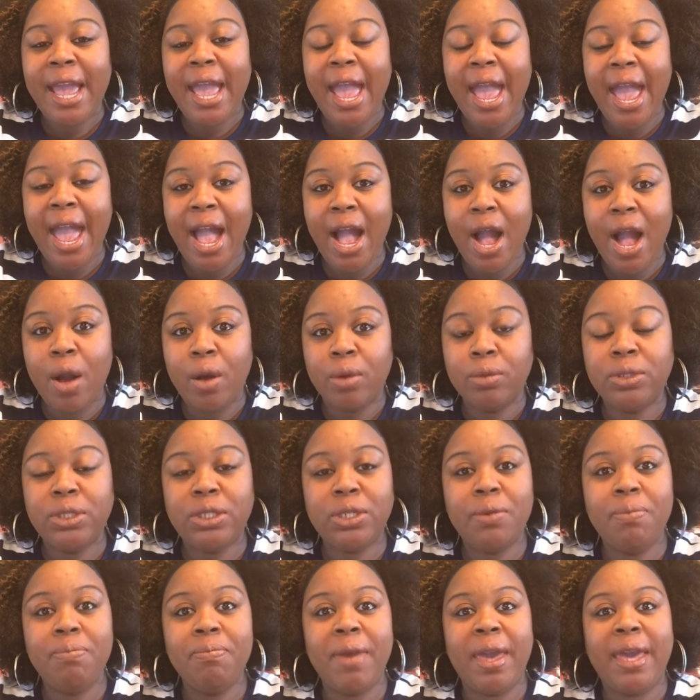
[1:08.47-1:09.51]
how
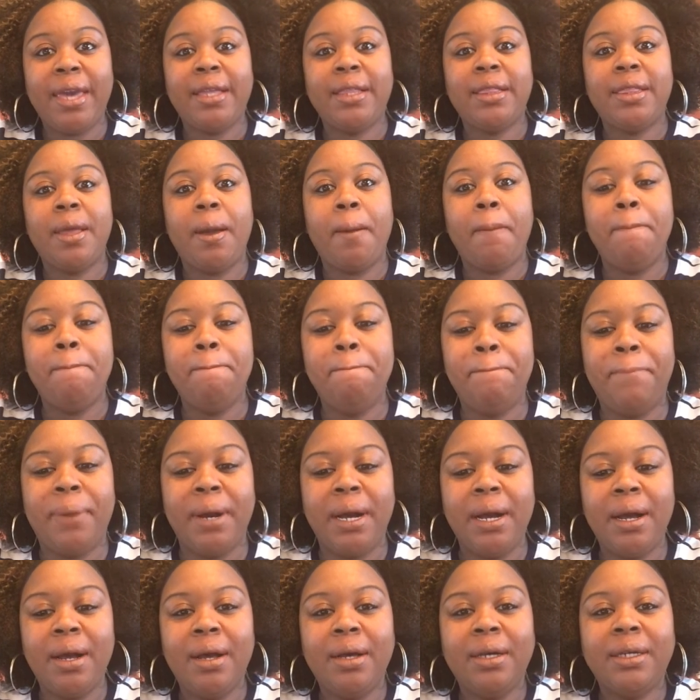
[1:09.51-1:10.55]
to make the B
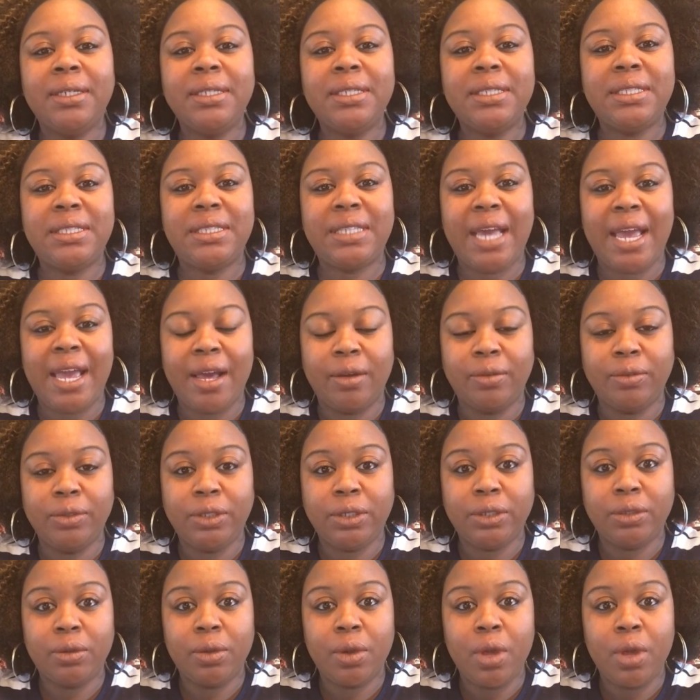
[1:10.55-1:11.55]
sound.